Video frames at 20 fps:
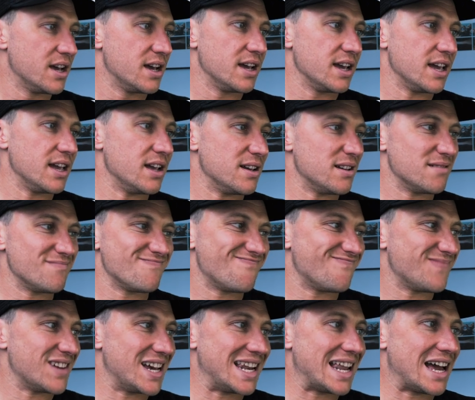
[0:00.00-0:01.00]
It
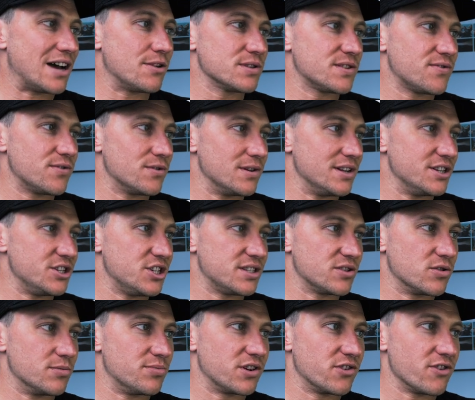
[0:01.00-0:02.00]
allows for a
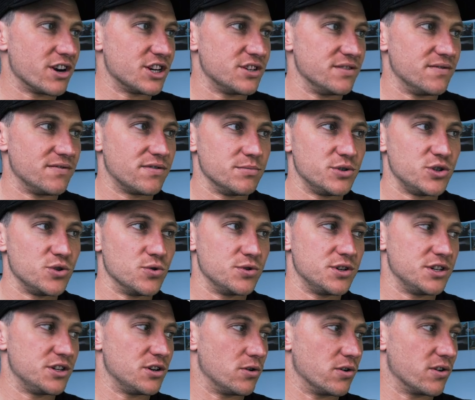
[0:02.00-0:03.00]
logistical progression from
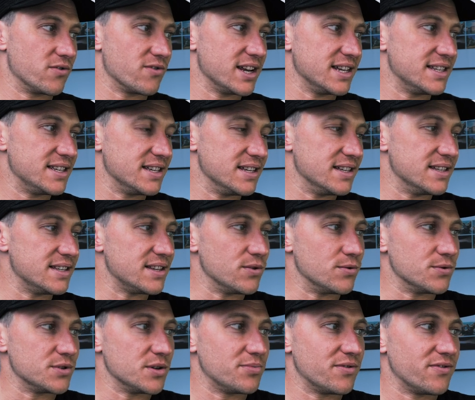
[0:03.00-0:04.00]
shorter to longer races. It
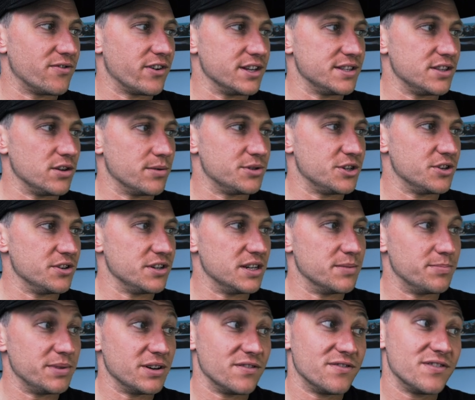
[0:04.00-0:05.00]
also provides the opportunity to
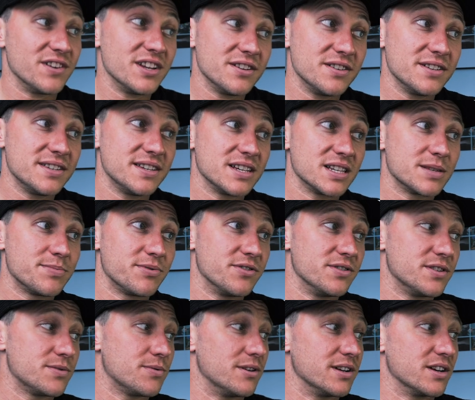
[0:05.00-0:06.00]
build fitness and
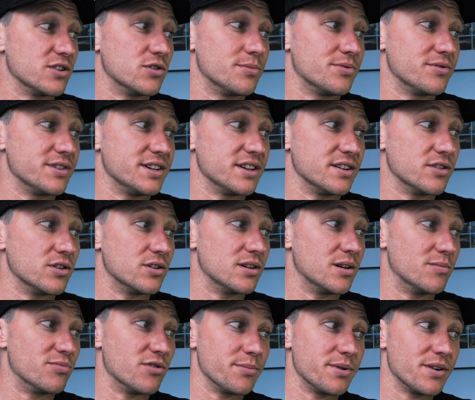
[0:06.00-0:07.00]
experience while incorporating
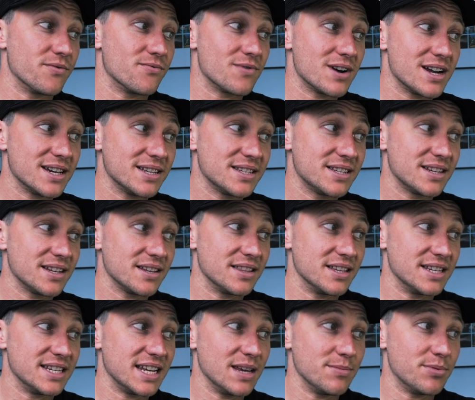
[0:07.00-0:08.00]
appropriate rest, the
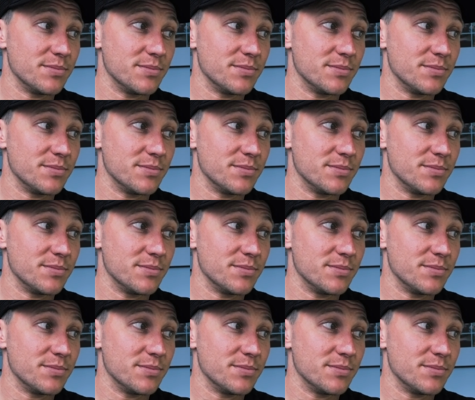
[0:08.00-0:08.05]
taper